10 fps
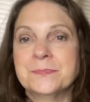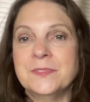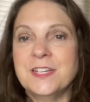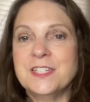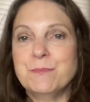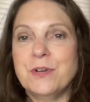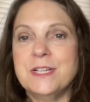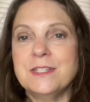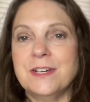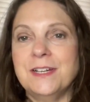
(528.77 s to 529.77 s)

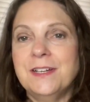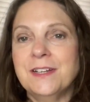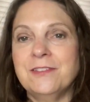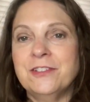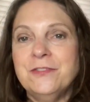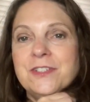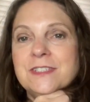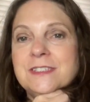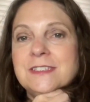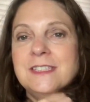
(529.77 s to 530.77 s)
Express on it. I don't know if you
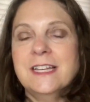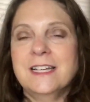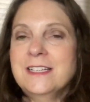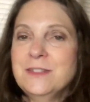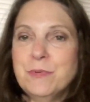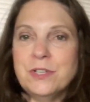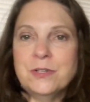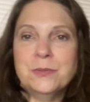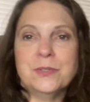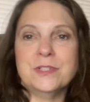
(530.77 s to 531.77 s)
can see that. That's pretty
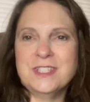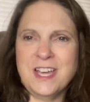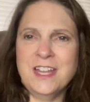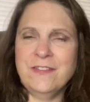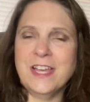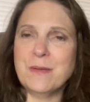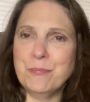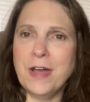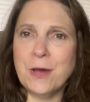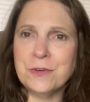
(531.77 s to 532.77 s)
cool. It's kind of like a
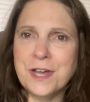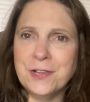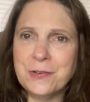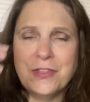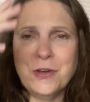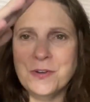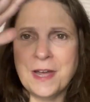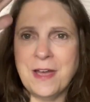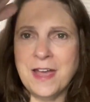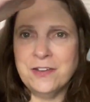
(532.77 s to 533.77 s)
brown color though, and
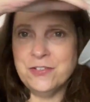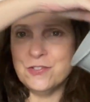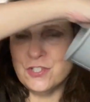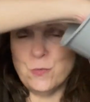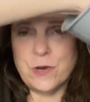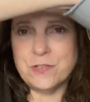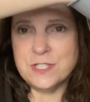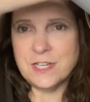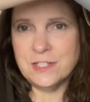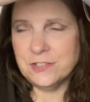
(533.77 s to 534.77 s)
I don't usually wear
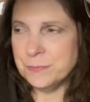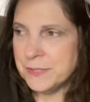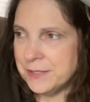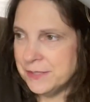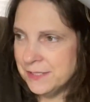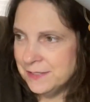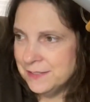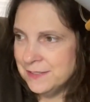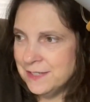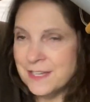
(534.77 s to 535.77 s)
this color, but
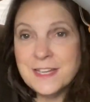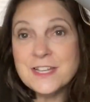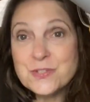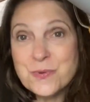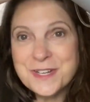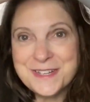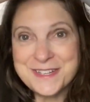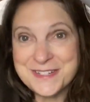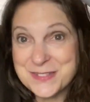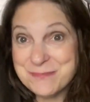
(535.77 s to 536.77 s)
it is what it
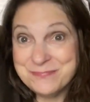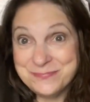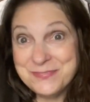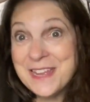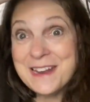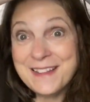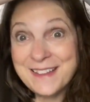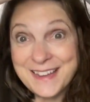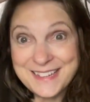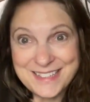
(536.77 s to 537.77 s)
is, and I
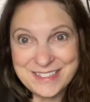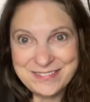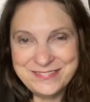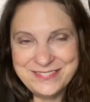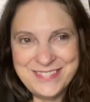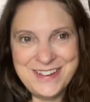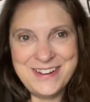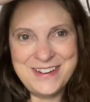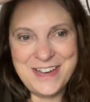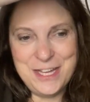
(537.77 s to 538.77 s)
like it. All
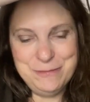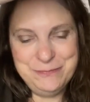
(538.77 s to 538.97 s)
right.